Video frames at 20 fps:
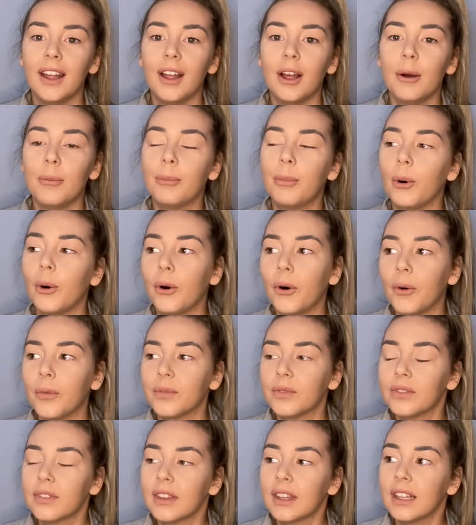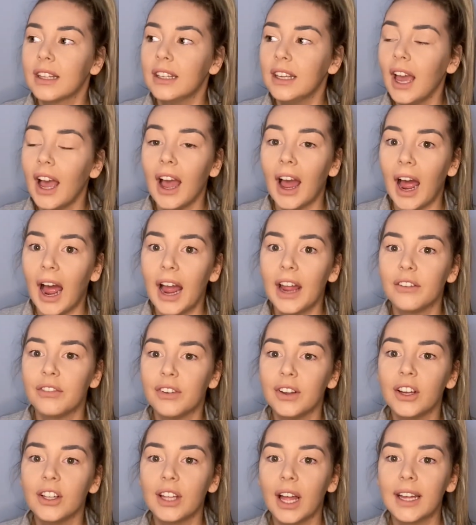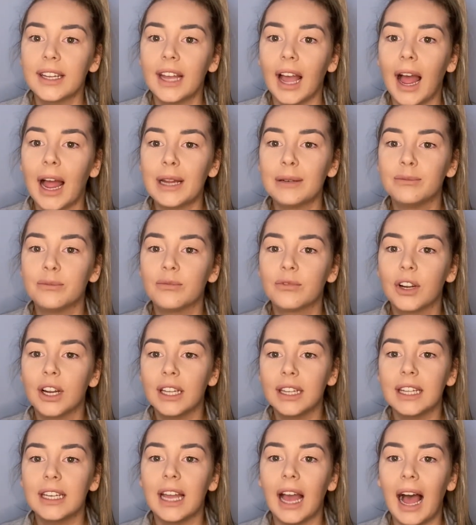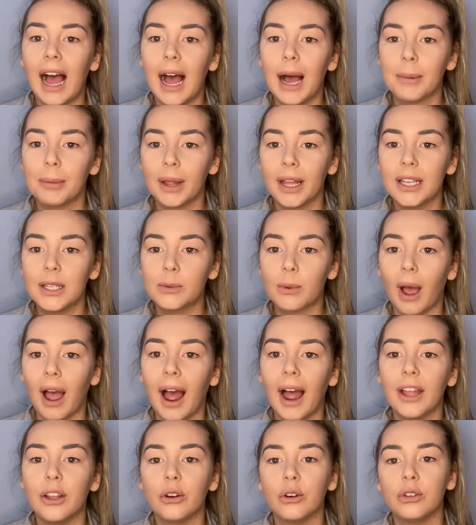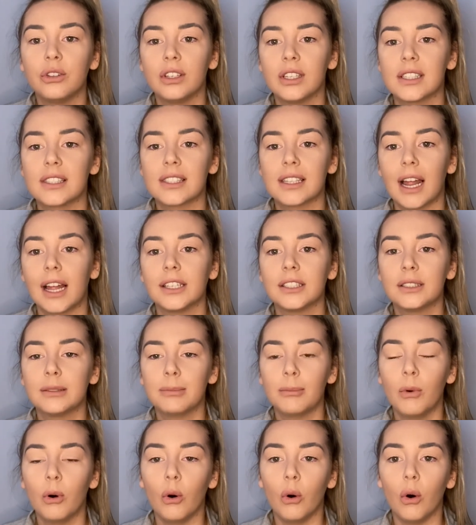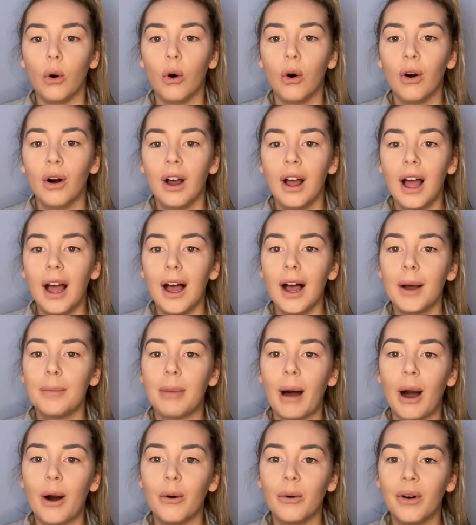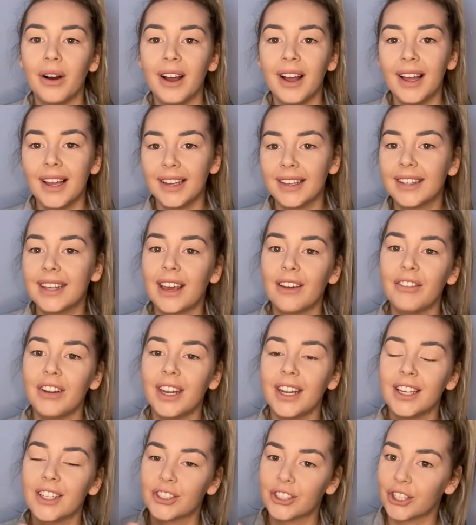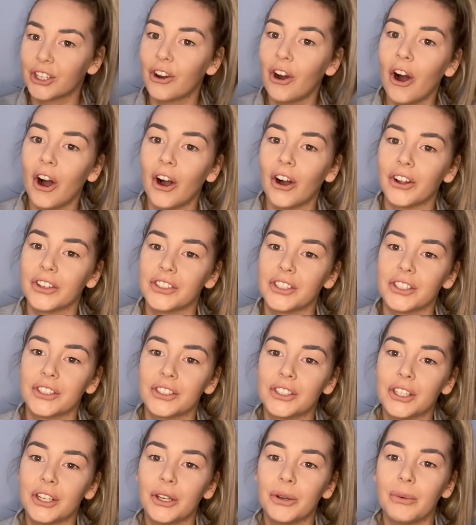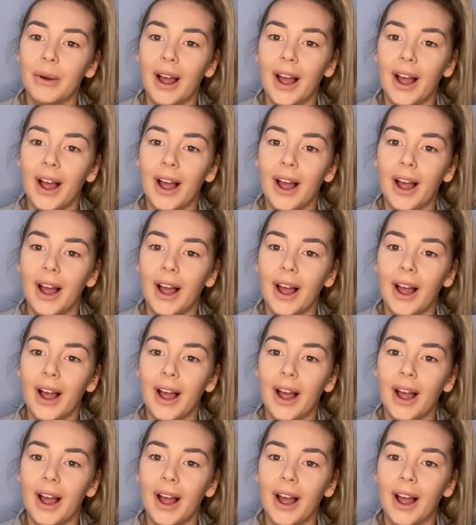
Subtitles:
But yeah, I feel like I'm really at a place where I understand more about giving it to God to